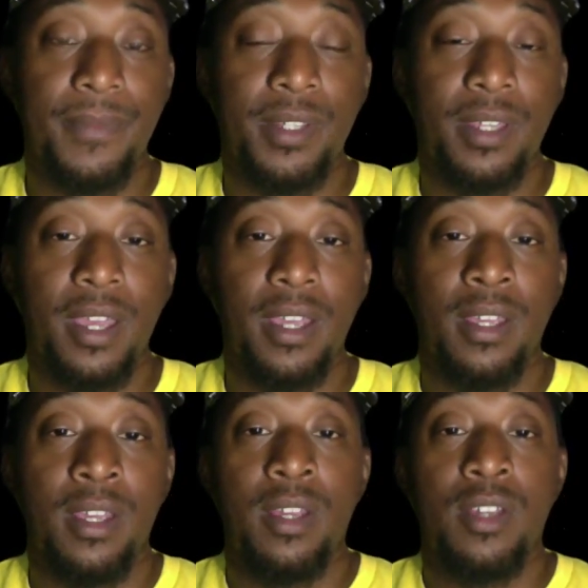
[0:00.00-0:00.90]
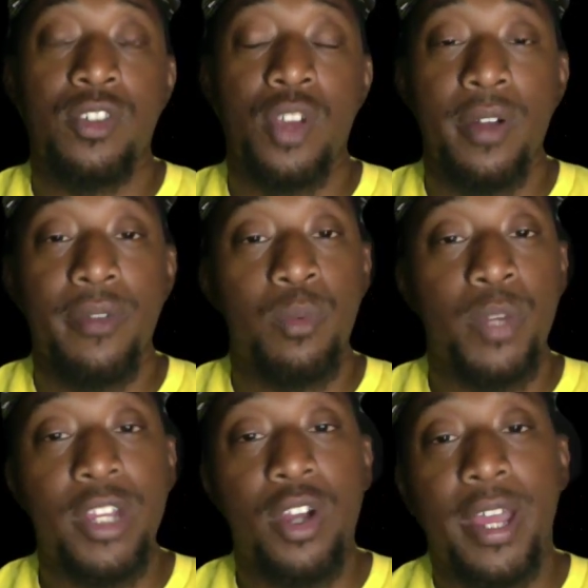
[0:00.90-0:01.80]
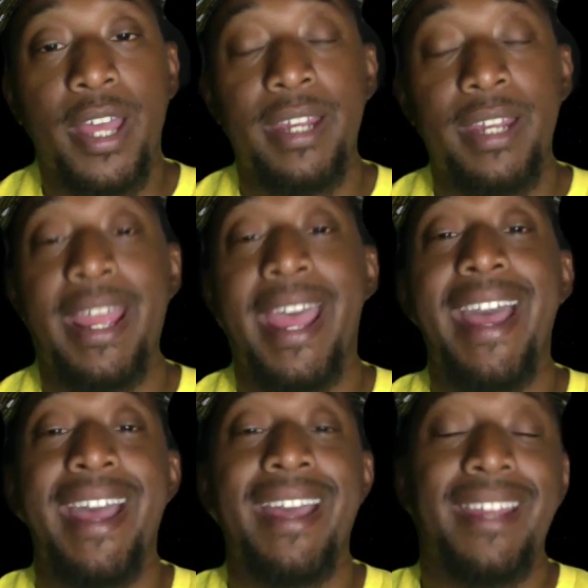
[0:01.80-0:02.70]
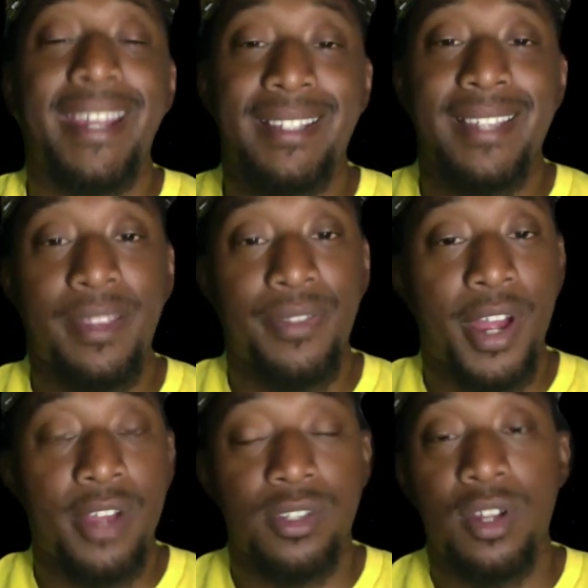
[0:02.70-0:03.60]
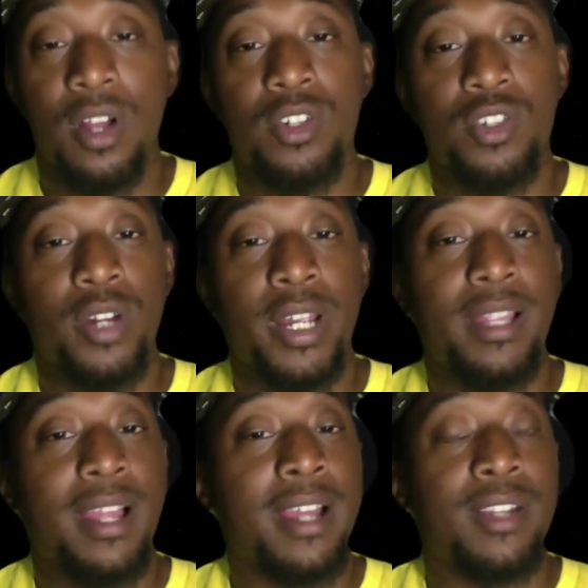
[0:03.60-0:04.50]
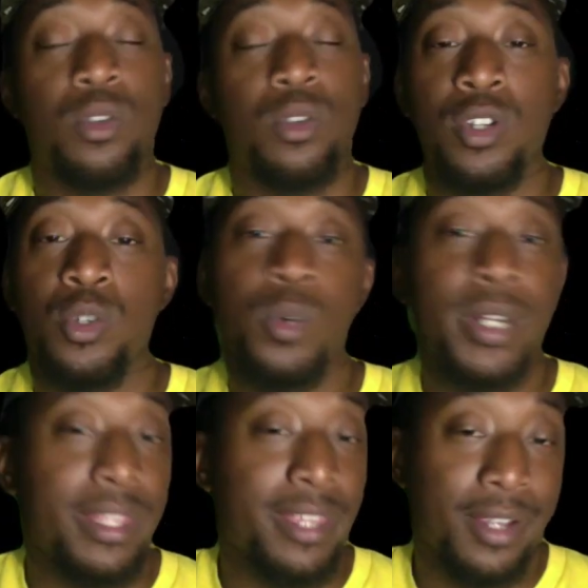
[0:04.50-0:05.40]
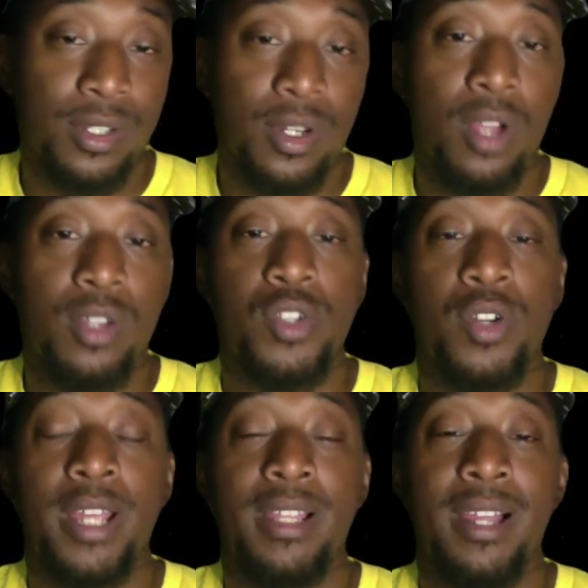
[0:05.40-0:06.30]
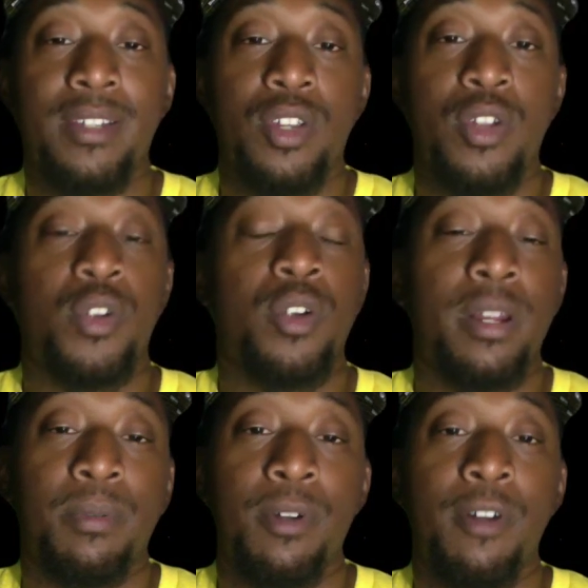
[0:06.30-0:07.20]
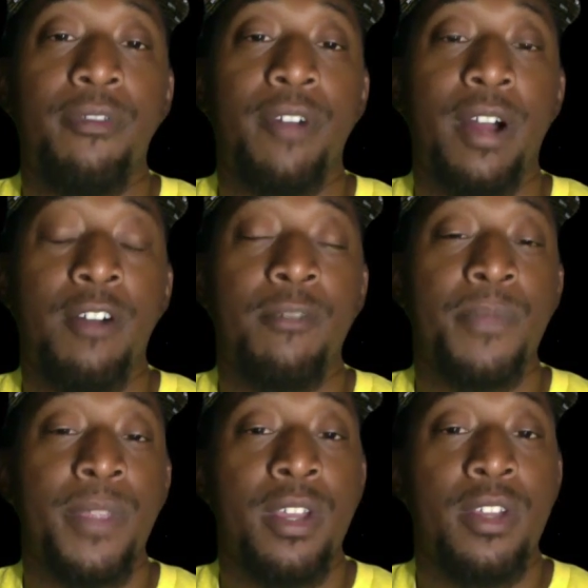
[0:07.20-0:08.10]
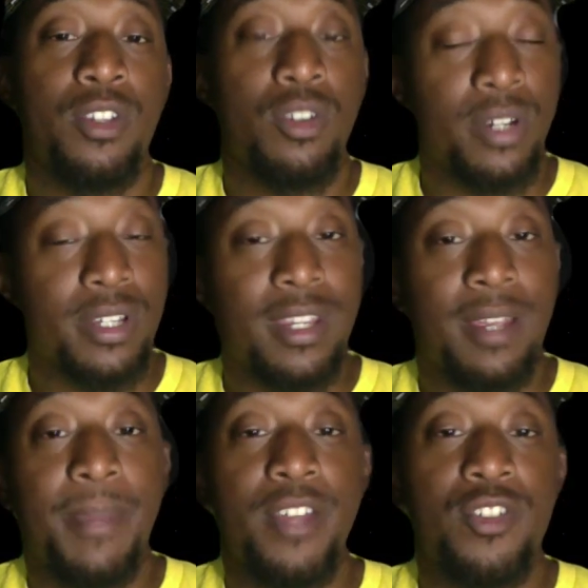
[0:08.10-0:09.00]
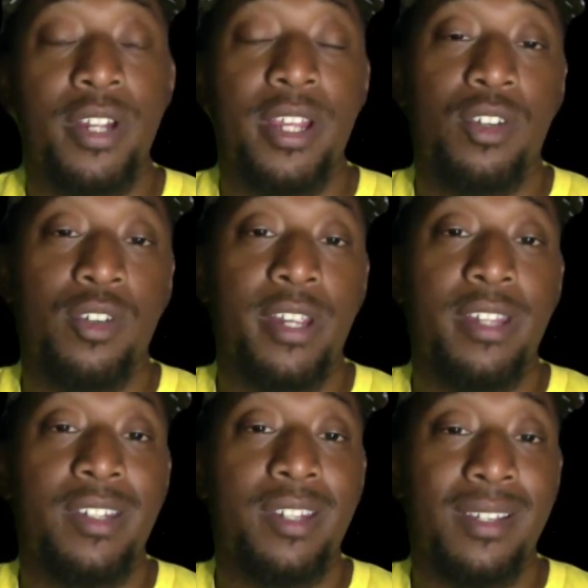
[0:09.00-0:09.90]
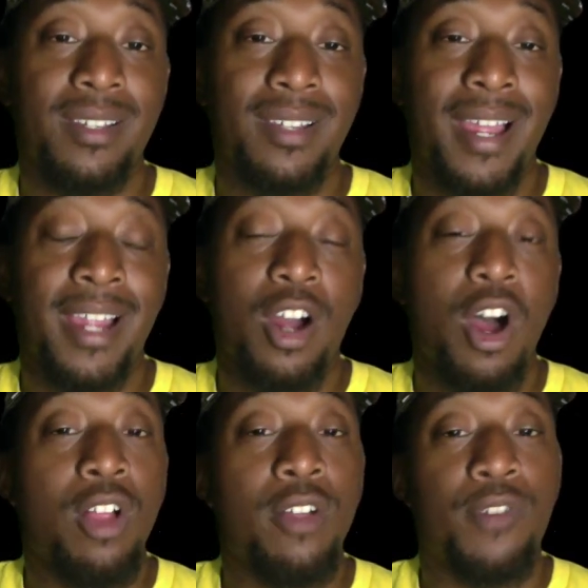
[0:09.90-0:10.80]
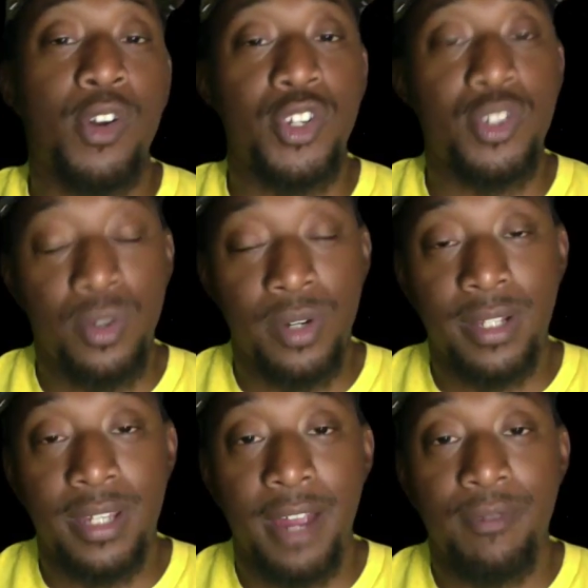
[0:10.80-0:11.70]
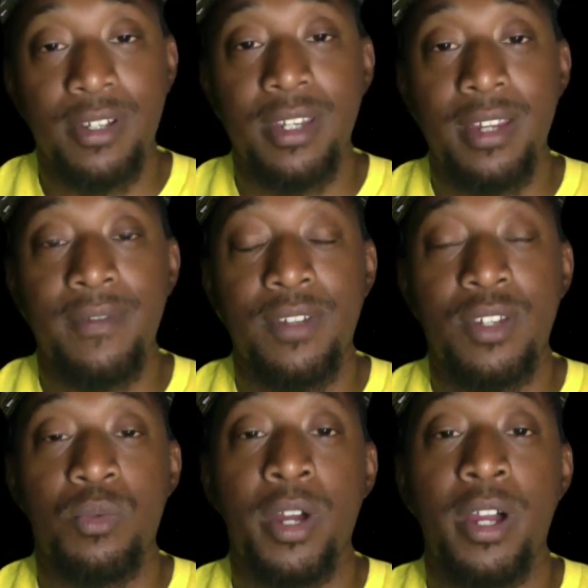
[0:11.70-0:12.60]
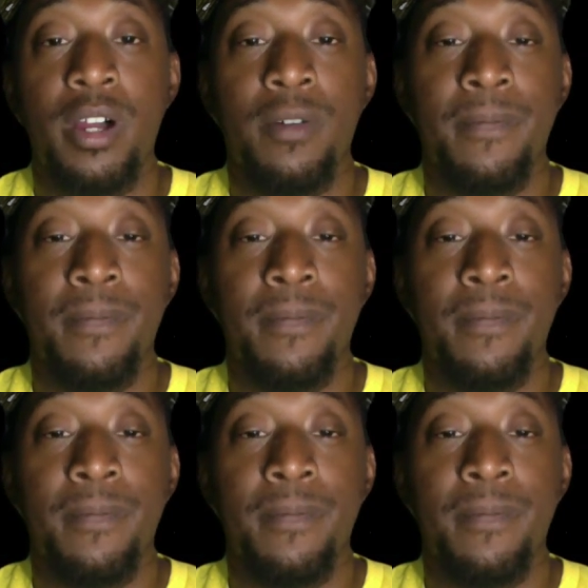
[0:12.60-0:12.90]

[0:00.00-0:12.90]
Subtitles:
Okay. So if we go ahead and add a $10,000 trade line or a $20,000 trade line to your credit profile, you're going to see a major increase, just like all of our students have received as well.